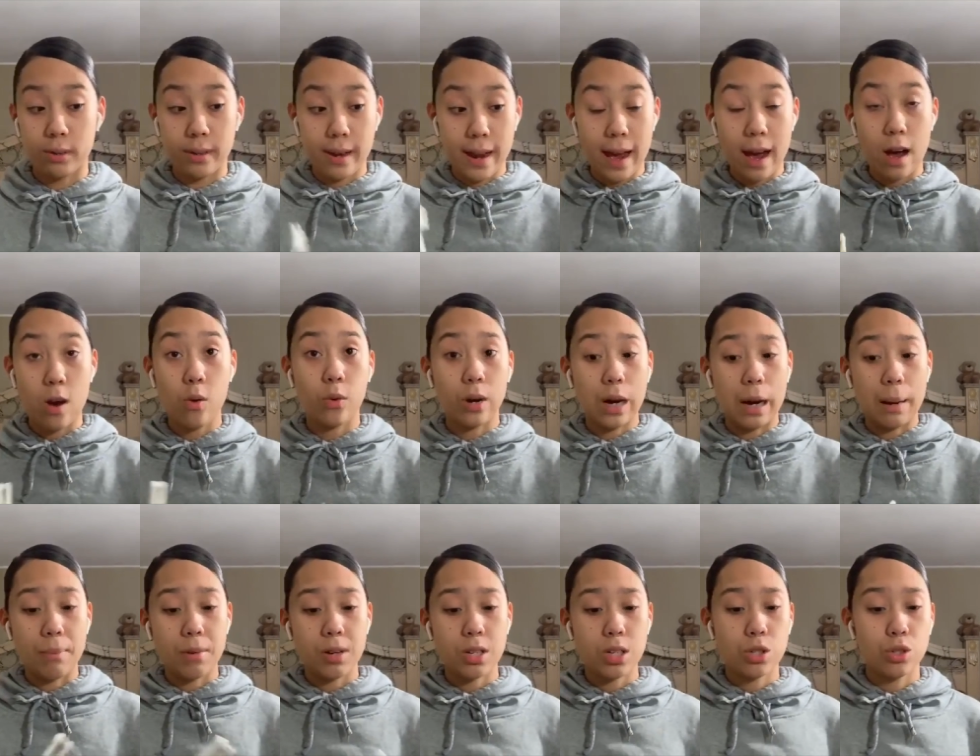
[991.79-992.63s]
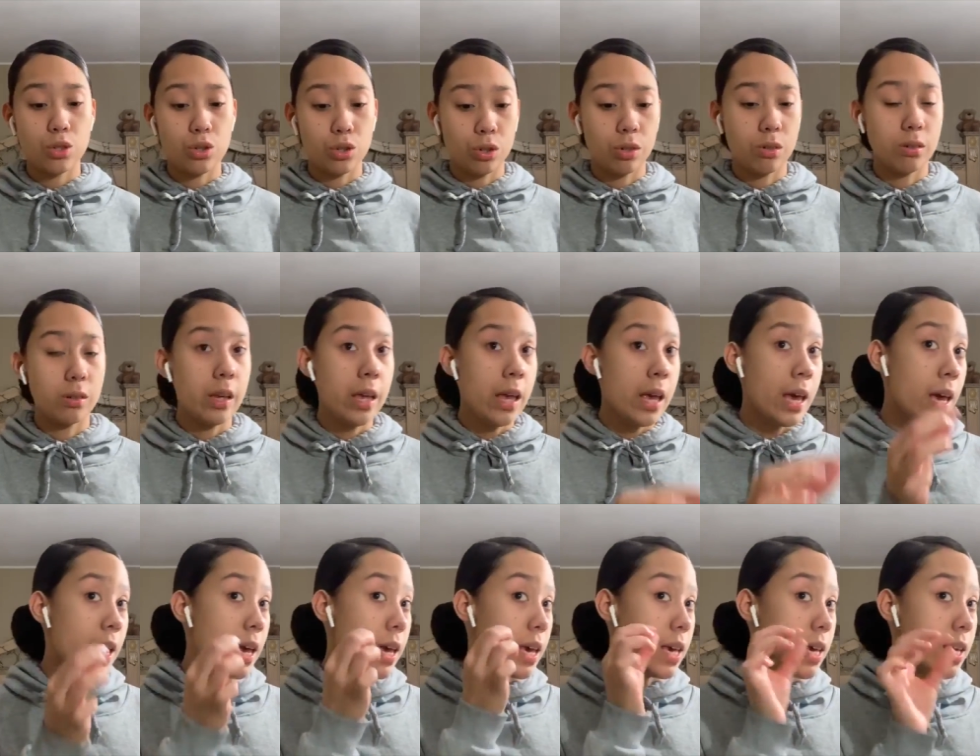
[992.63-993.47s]
now what I'm gonna do
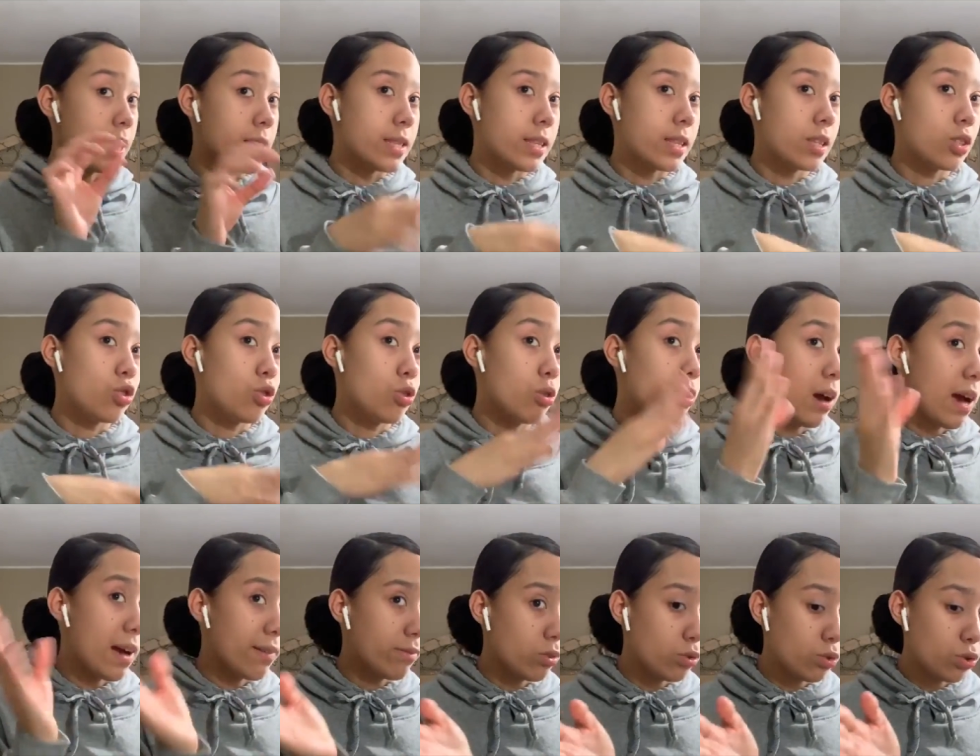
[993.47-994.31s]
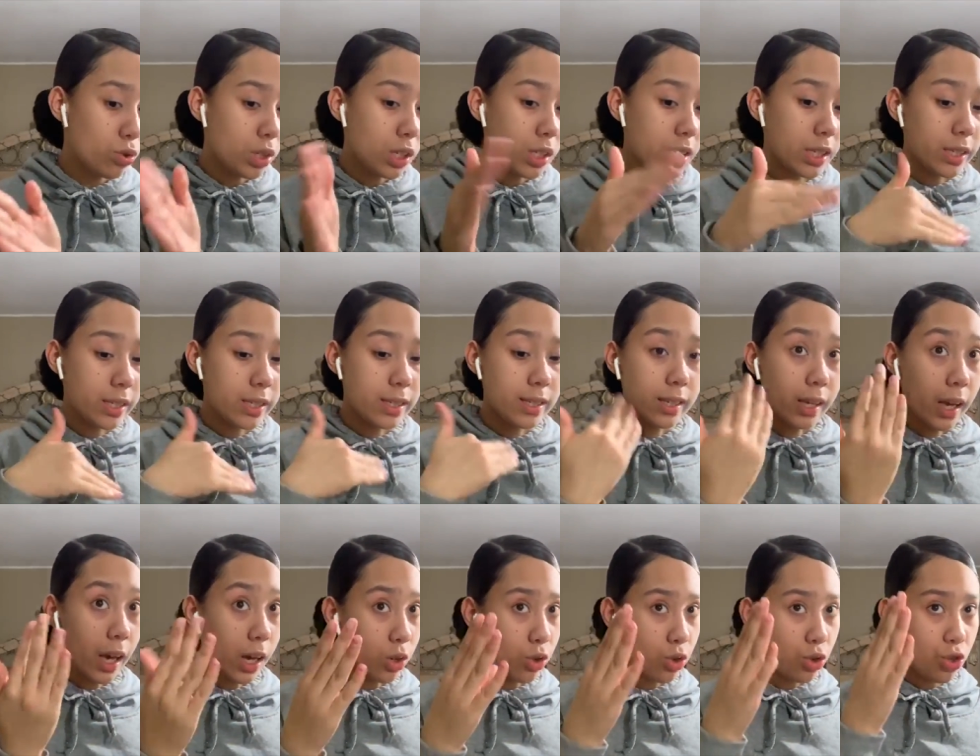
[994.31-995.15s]
is, you don't have to do this, this is
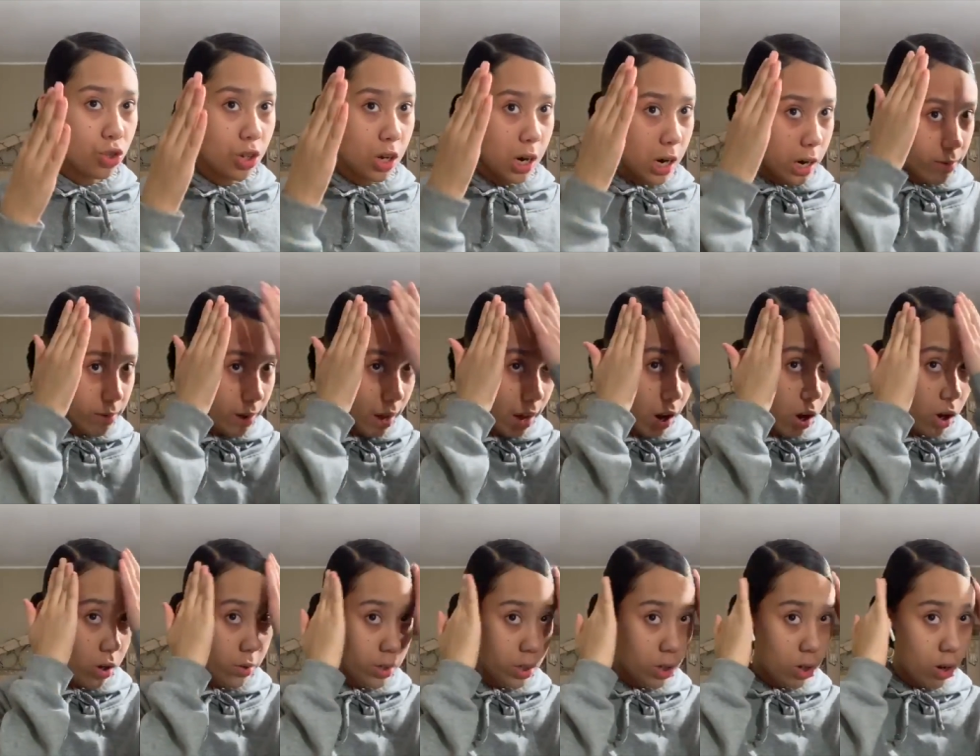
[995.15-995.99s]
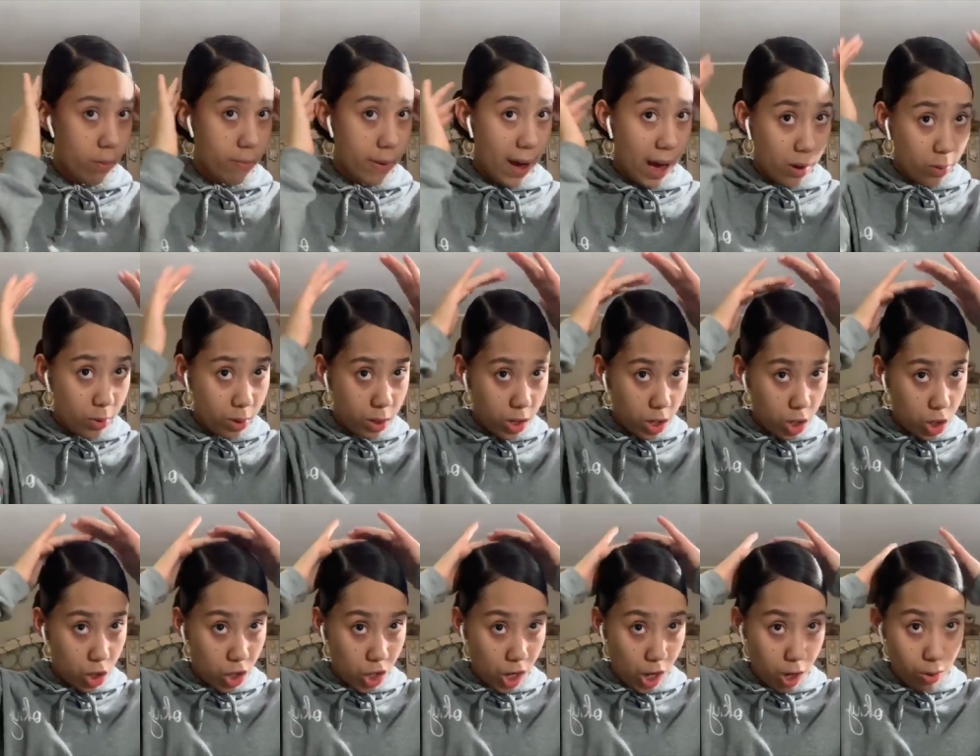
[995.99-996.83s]
extra. I always go back with the
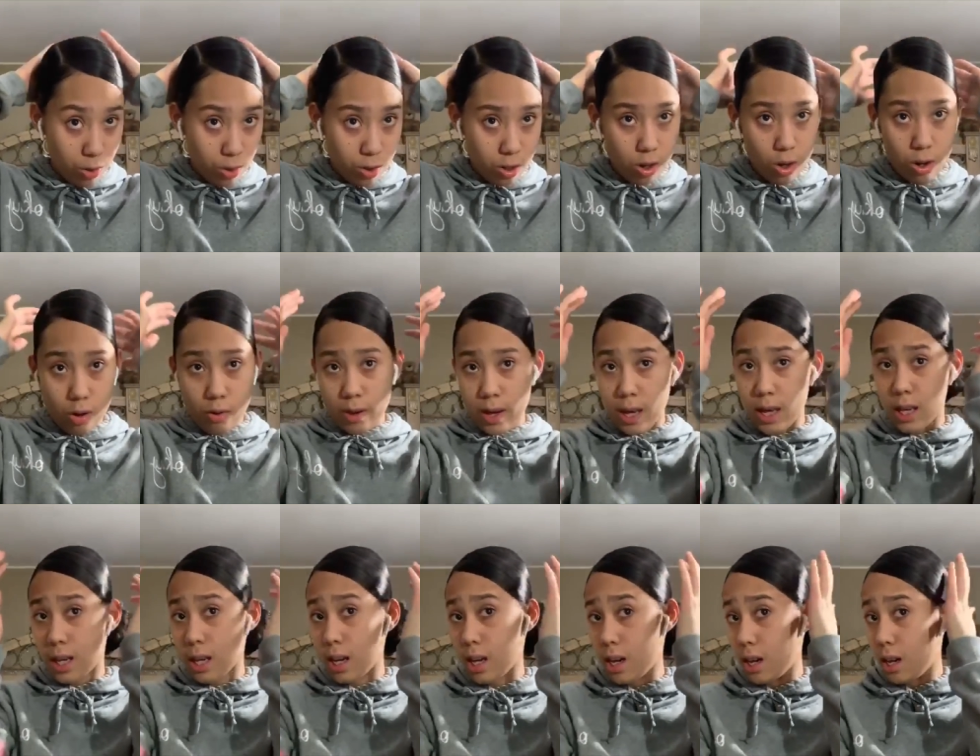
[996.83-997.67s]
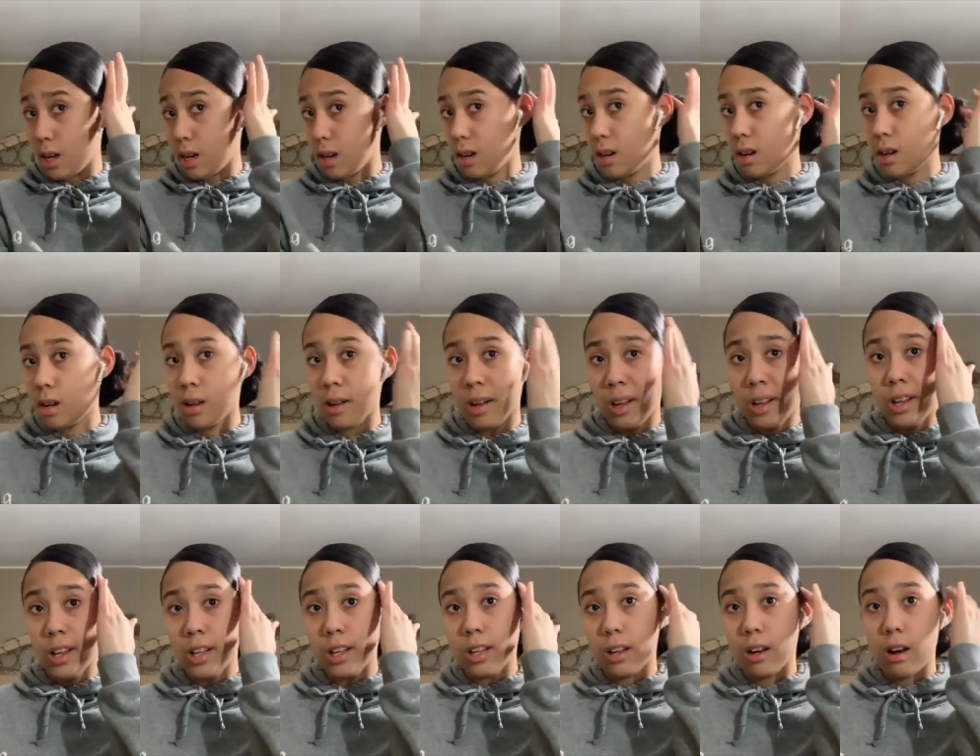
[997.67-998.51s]
gel so it can
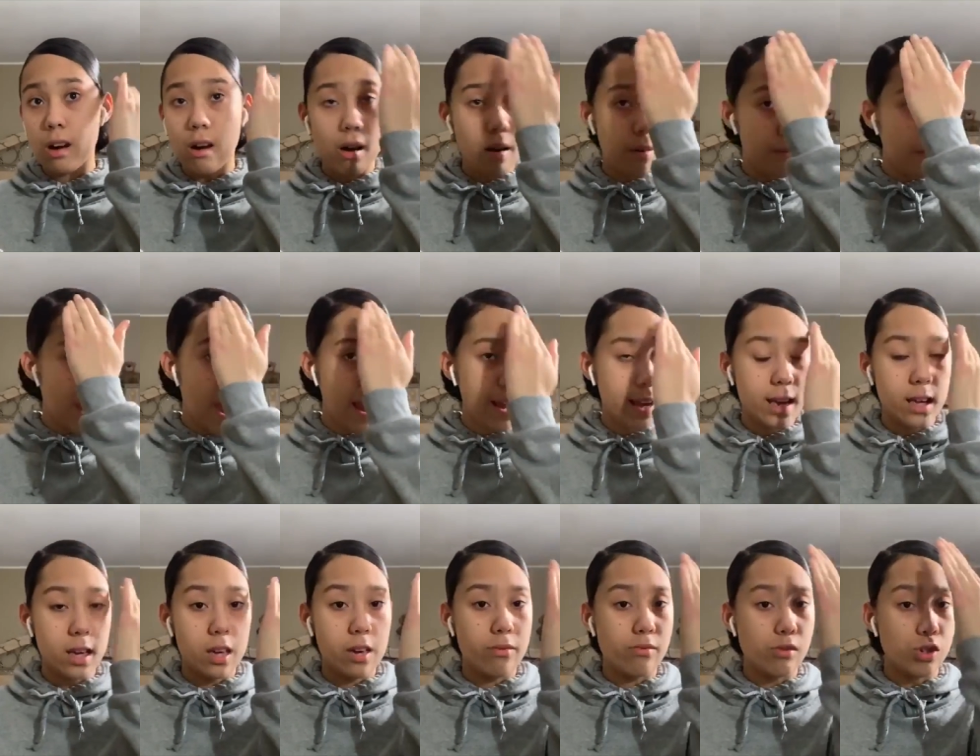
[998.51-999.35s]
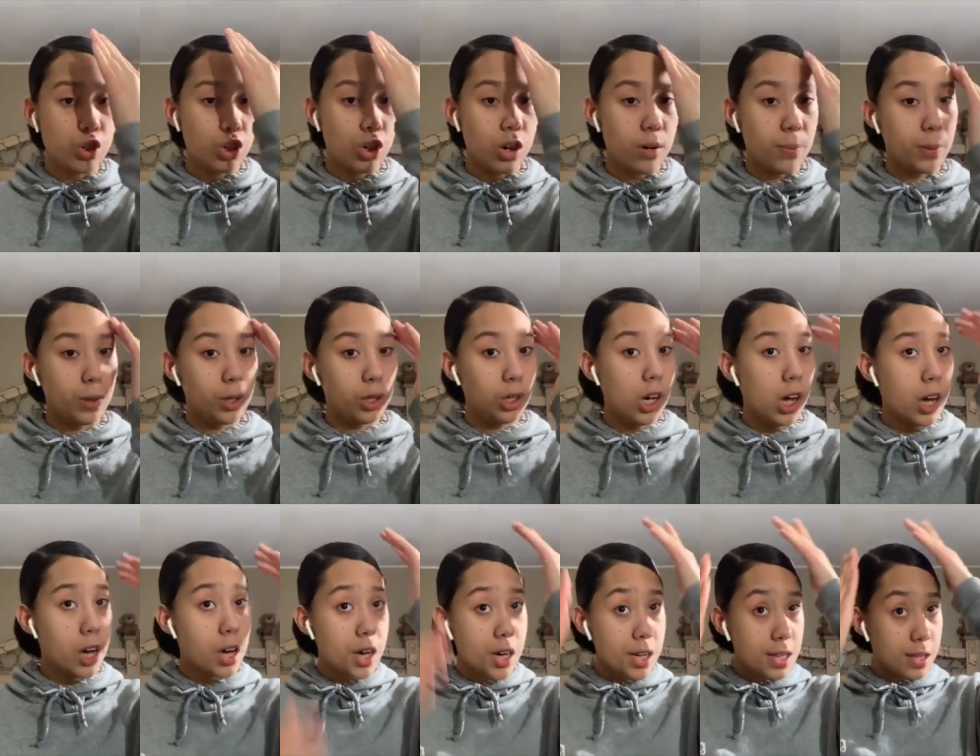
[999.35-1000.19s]
I can give a sharper
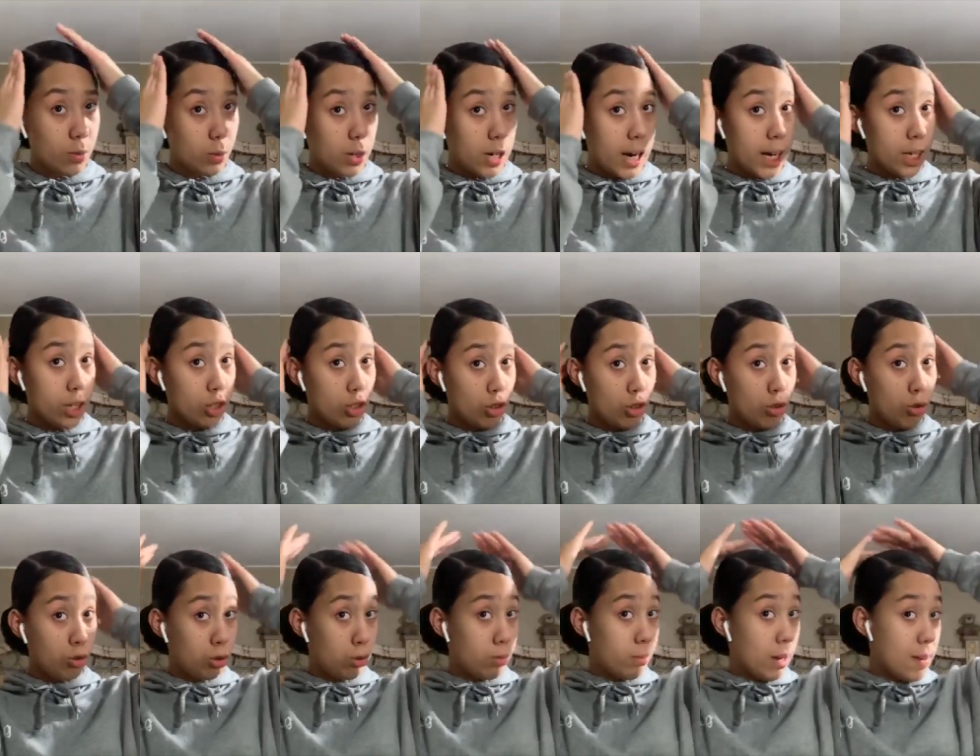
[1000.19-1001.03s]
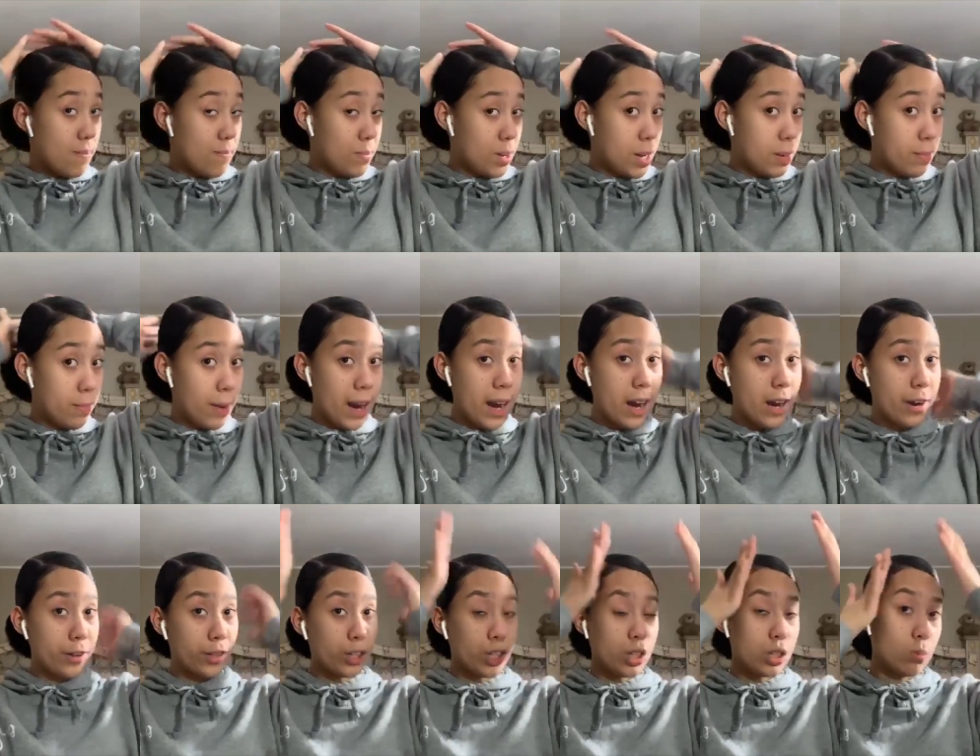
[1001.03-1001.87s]
look, because when I do my bun, my
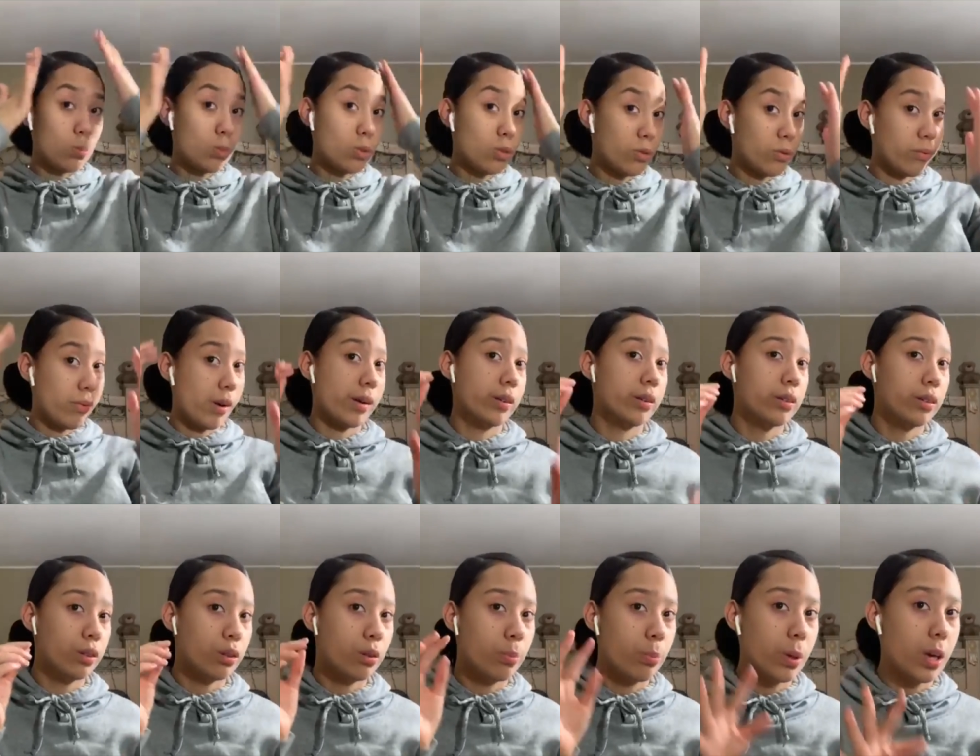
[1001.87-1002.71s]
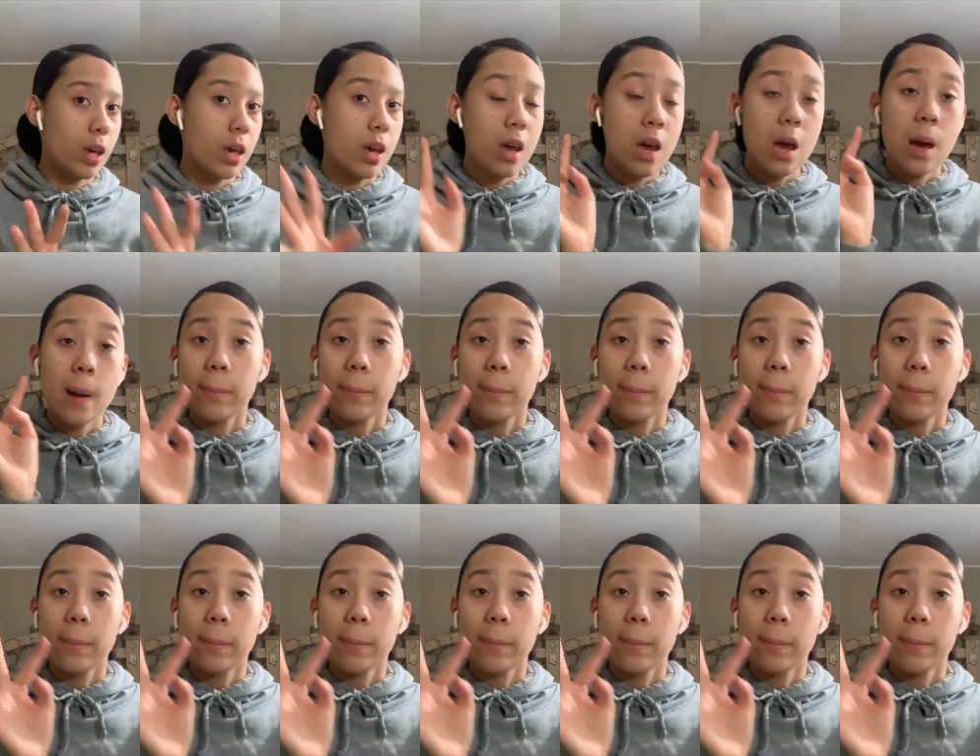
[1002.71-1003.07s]
hair does move around a little bit.